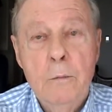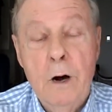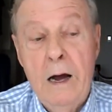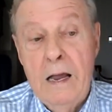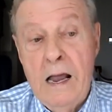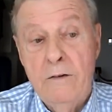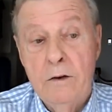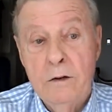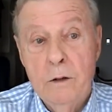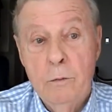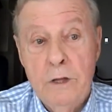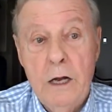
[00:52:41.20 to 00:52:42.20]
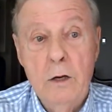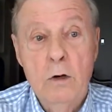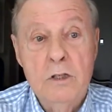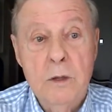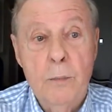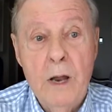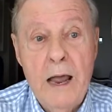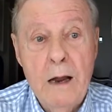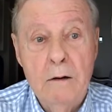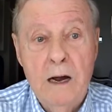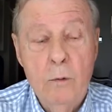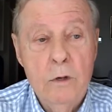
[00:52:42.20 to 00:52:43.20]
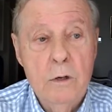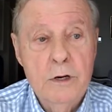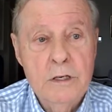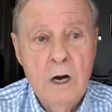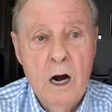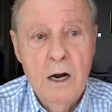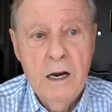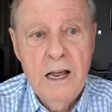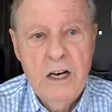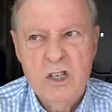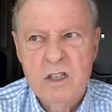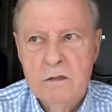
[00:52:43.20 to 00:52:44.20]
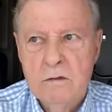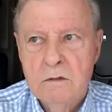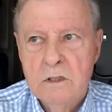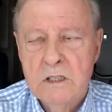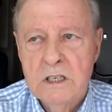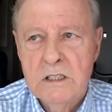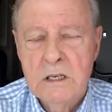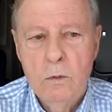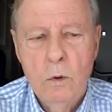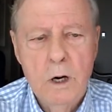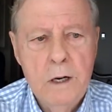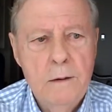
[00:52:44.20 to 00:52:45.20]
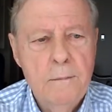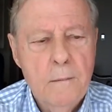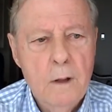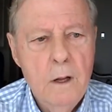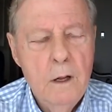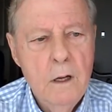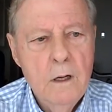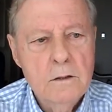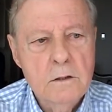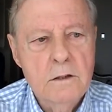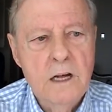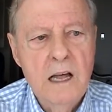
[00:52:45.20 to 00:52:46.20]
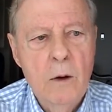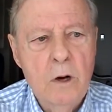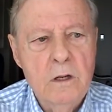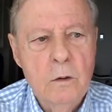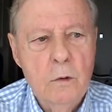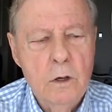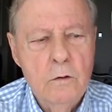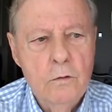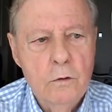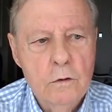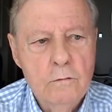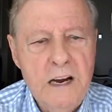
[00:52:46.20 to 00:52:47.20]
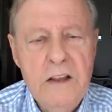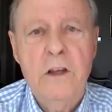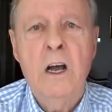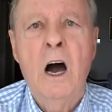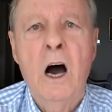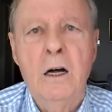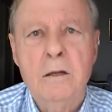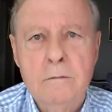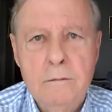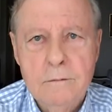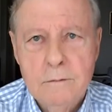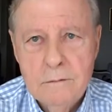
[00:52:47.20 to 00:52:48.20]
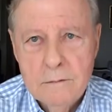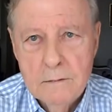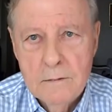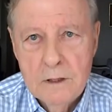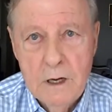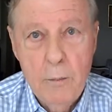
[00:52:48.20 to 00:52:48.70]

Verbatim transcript: Well, I, after well they closed the plant, or I wouldn't have retired at age 61. So then I went to work for Raytheon yeah.